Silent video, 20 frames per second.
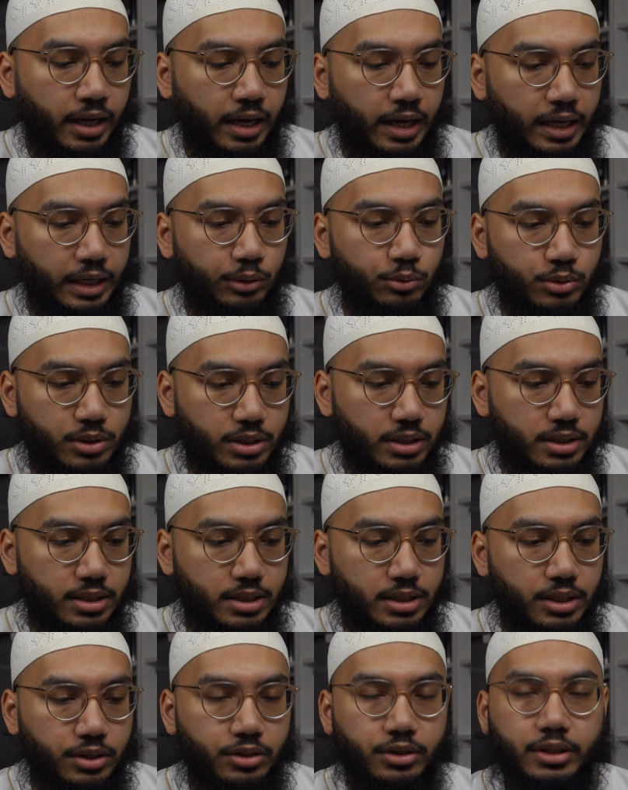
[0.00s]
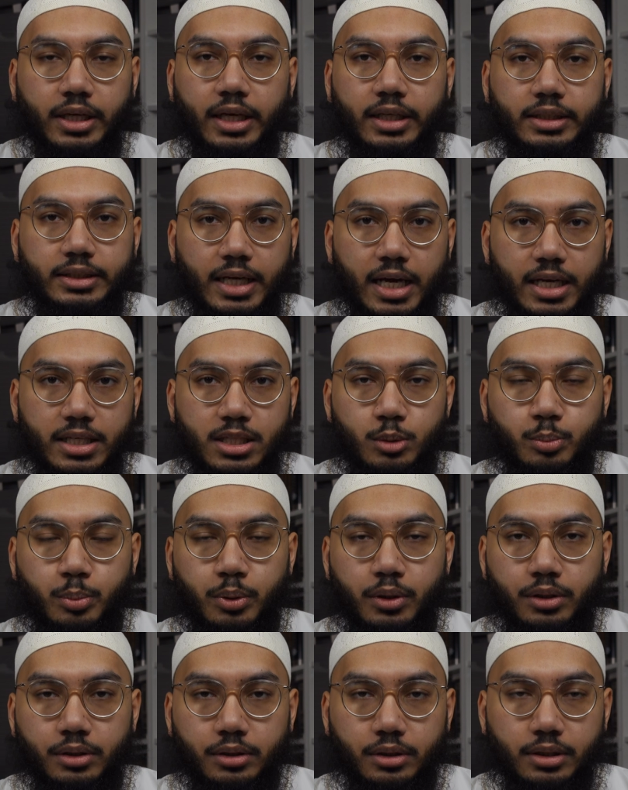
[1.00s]
And it was considered a
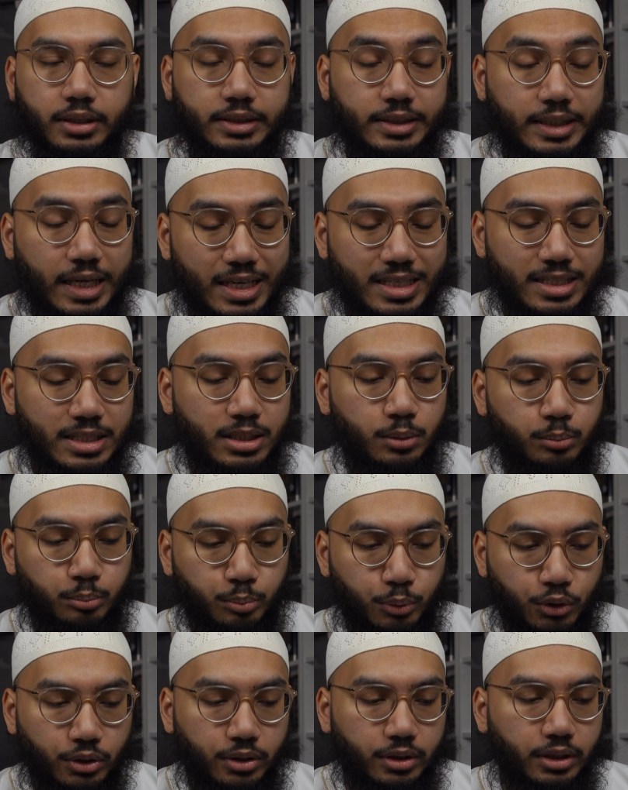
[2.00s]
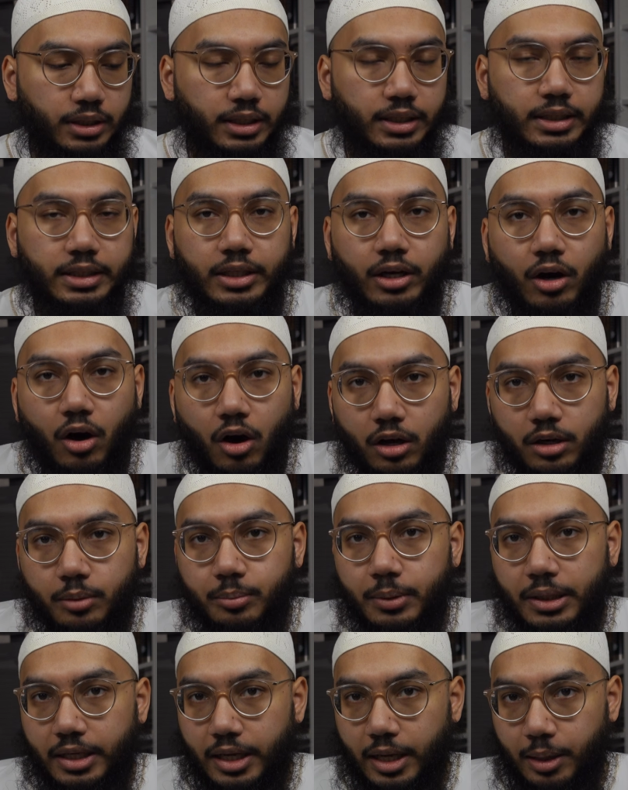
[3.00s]
textbook in the
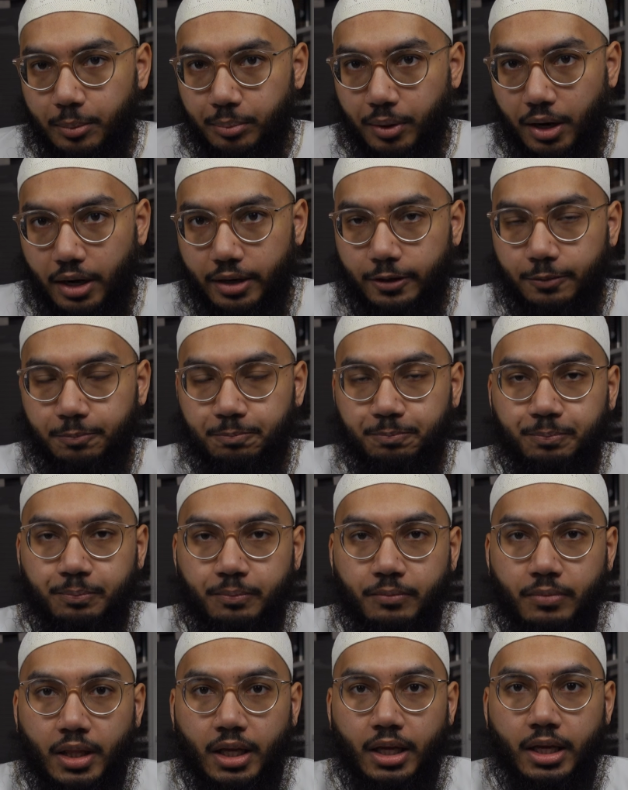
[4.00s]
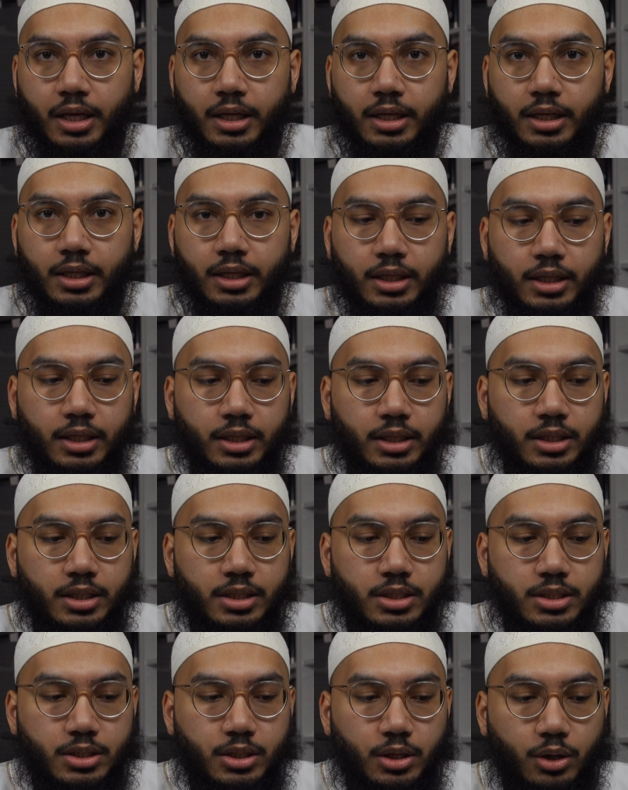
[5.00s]
Ottoman Empire.
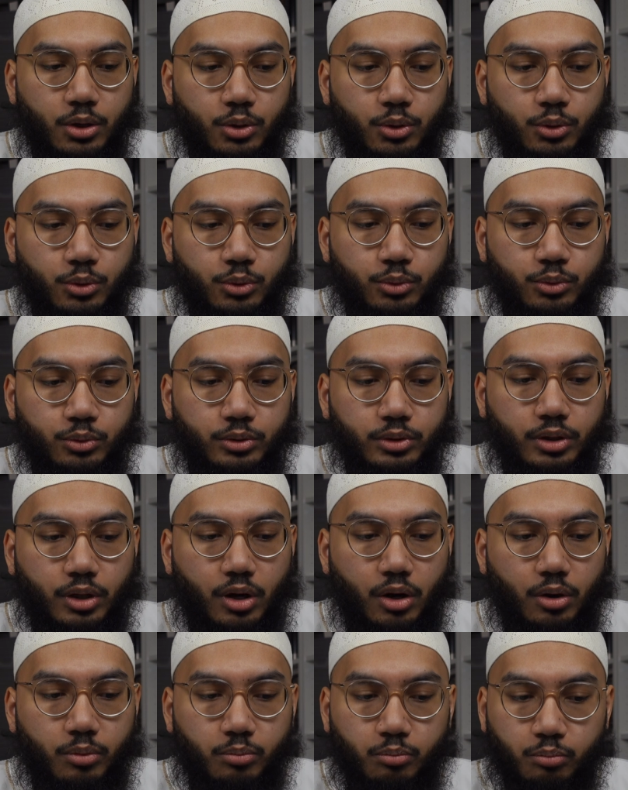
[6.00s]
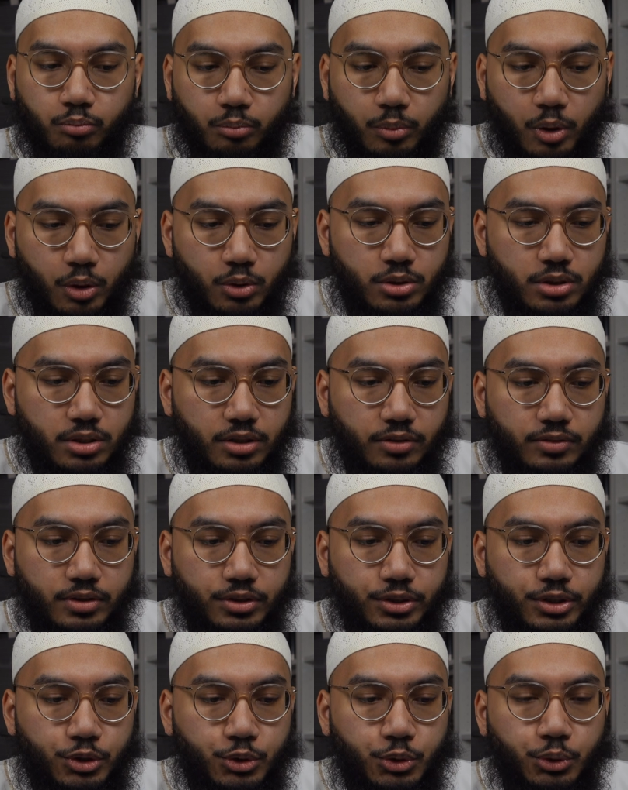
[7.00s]
So most of
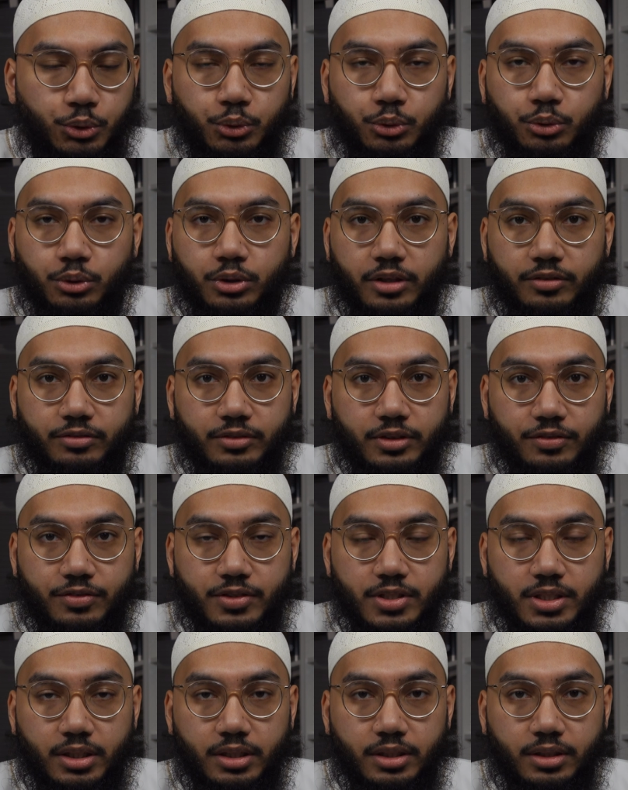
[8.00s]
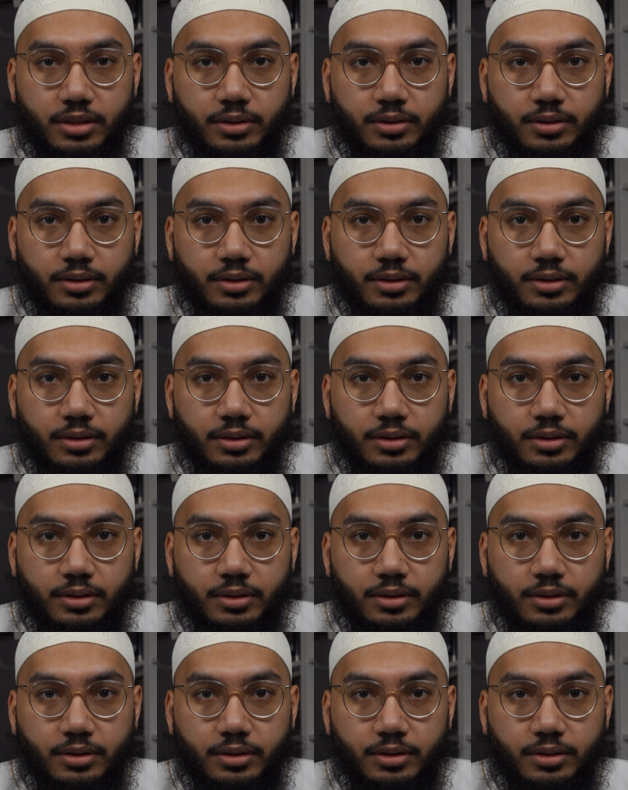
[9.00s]
the shuyukh of tafsir,